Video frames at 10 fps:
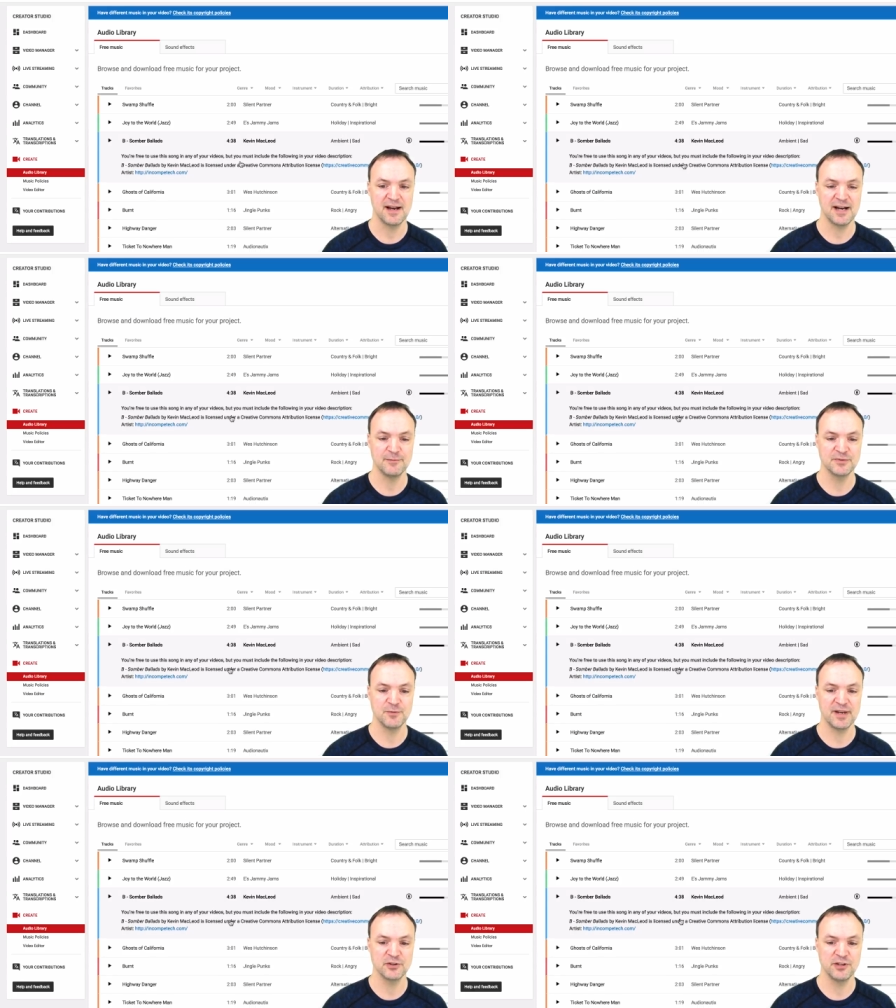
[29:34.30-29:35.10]
So
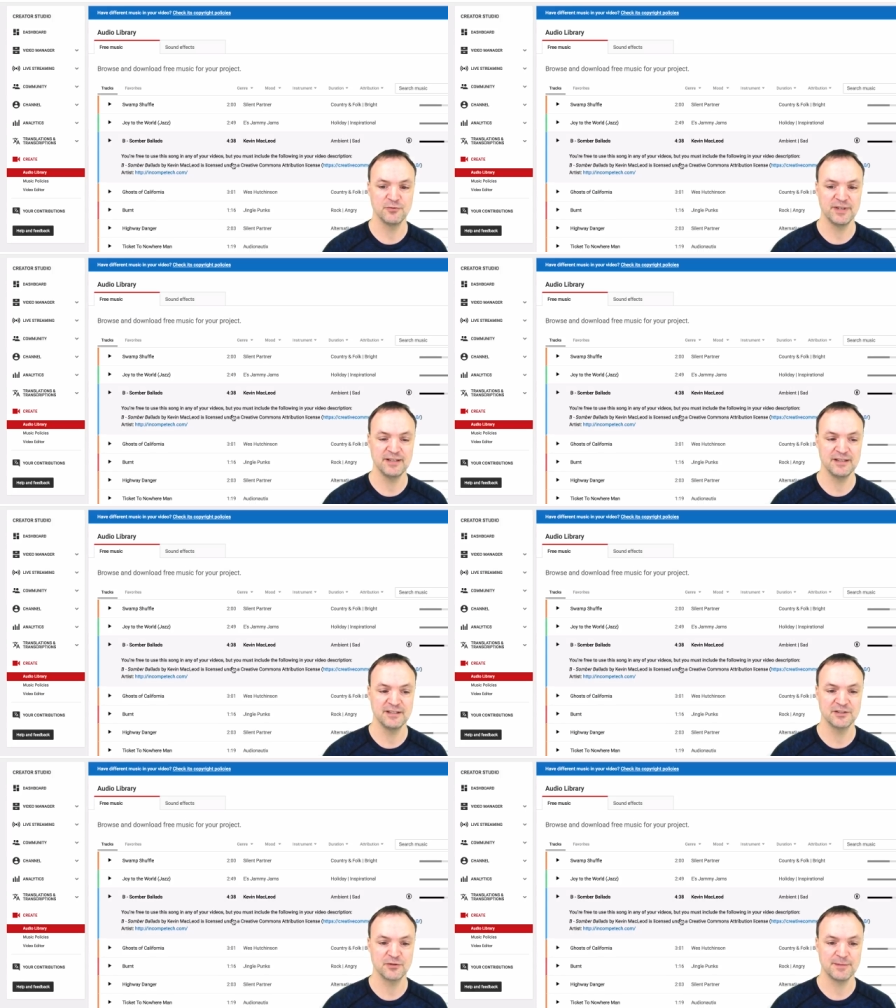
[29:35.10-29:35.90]
make sure you read the
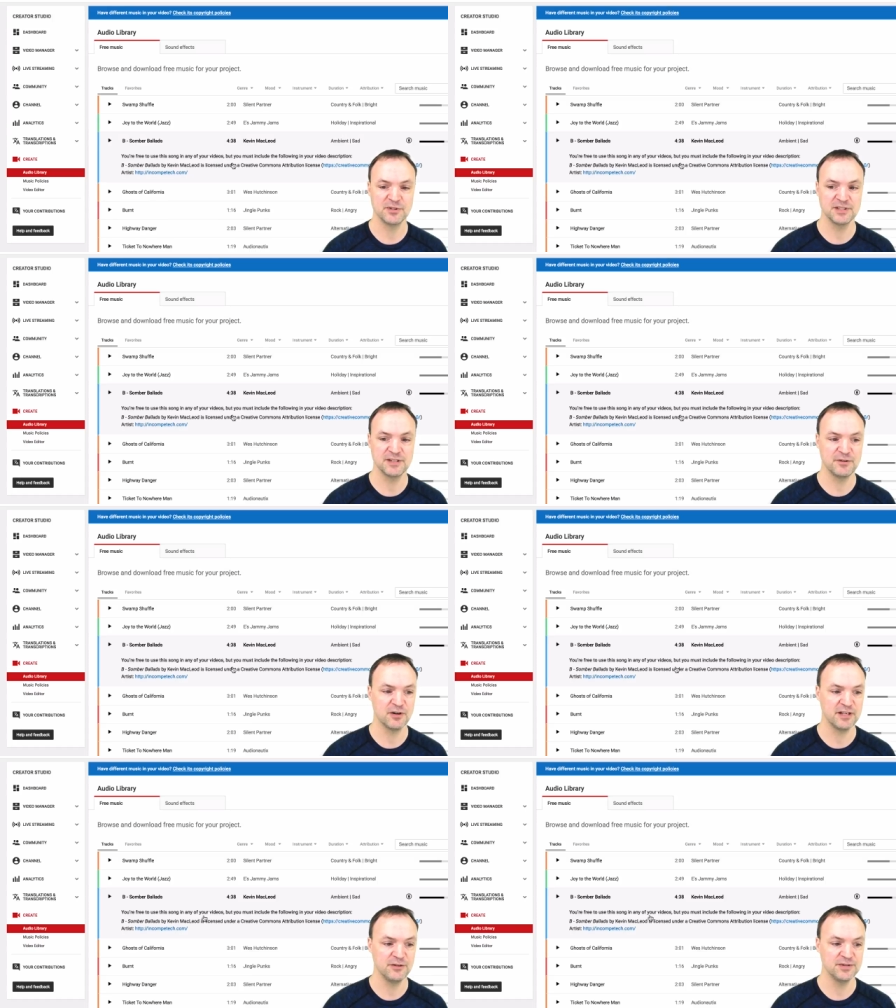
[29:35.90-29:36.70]
descriptions if you are
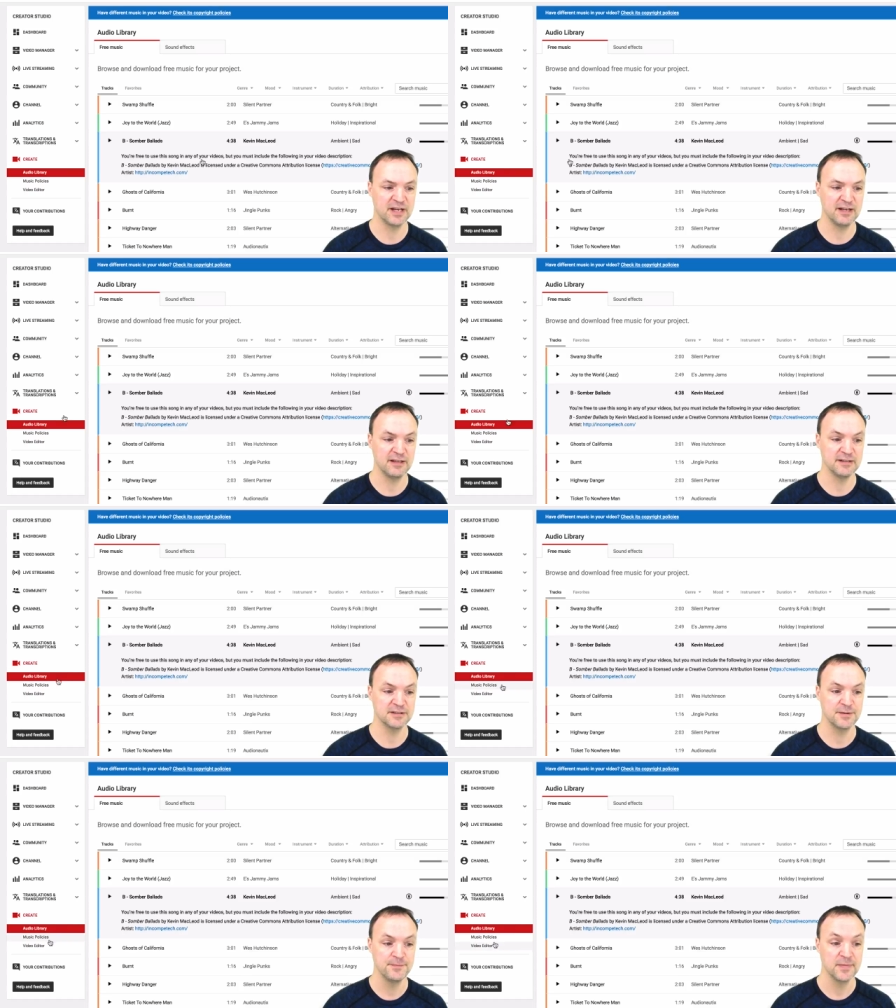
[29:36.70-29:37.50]
using any of
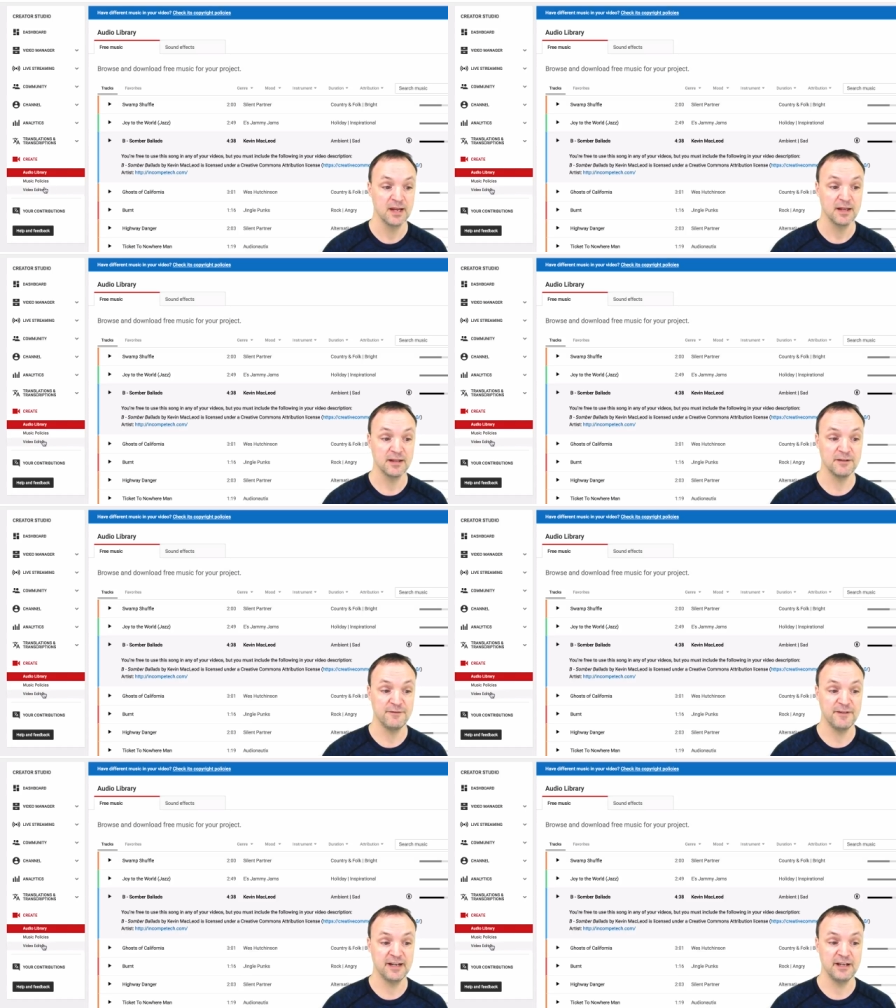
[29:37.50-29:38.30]
this. The
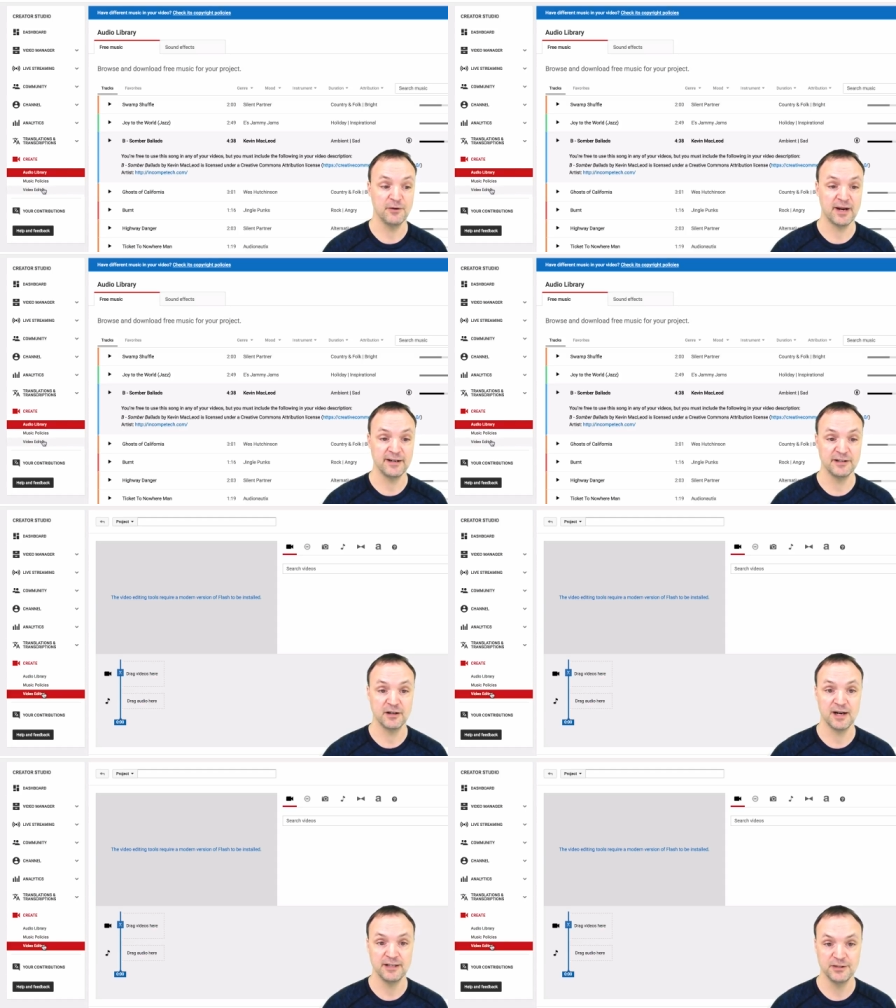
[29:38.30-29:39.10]
video editor,
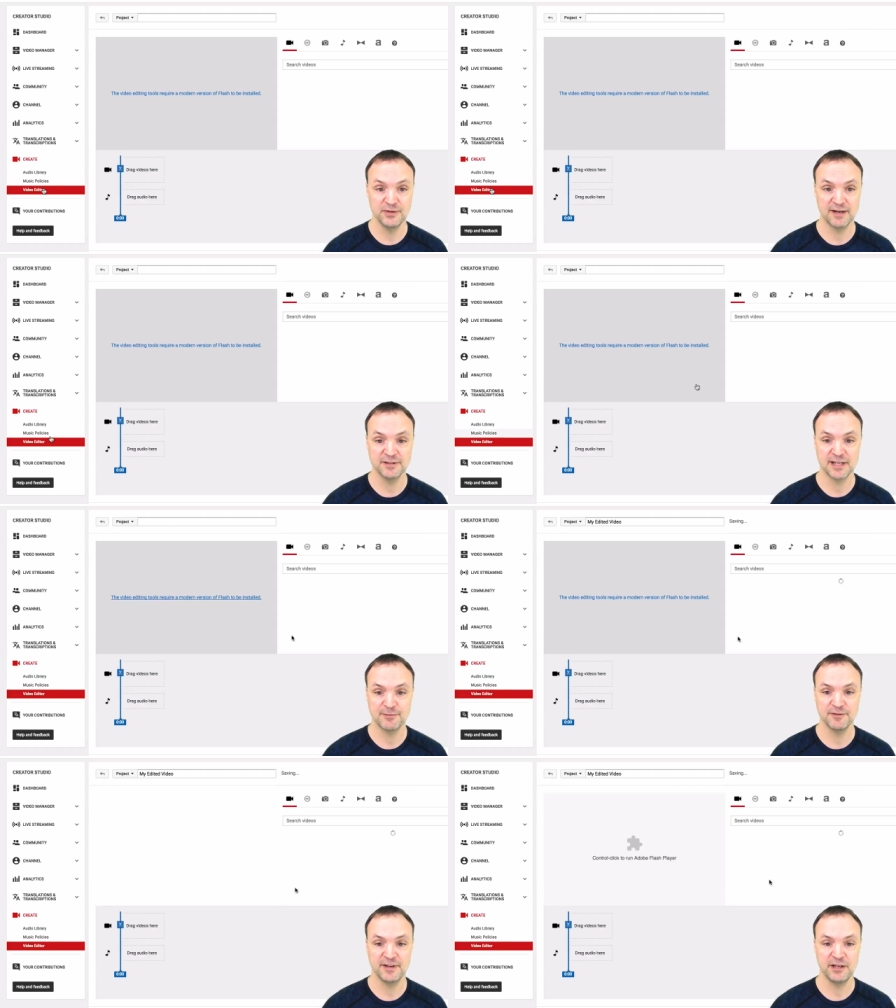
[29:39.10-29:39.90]
I do have a
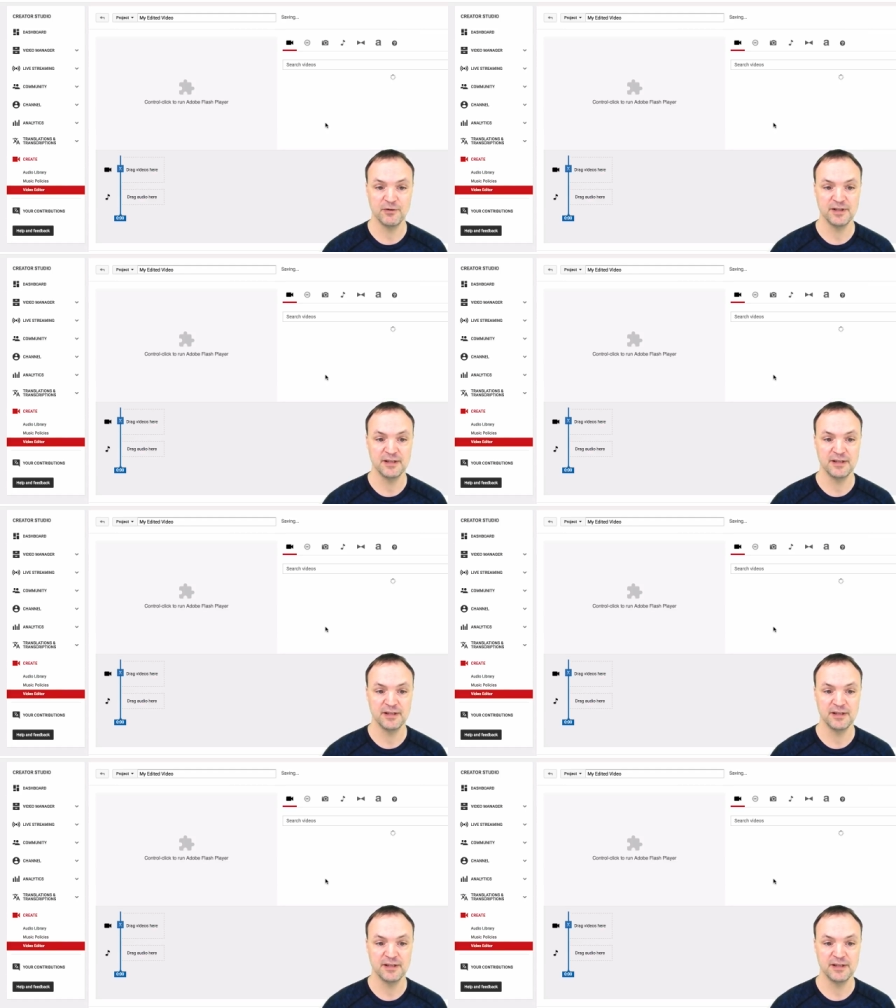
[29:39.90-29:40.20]
separate video on